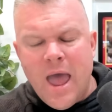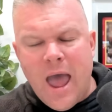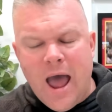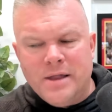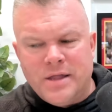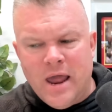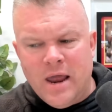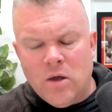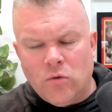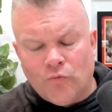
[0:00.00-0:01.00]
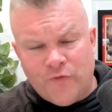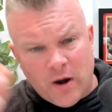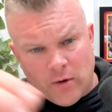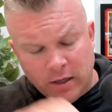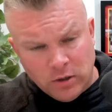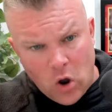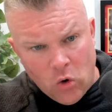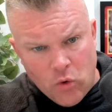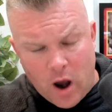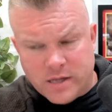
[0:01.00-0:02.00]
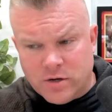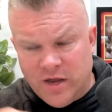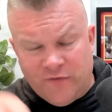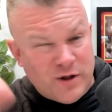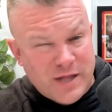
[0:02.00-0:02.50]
as a very low rostered defense.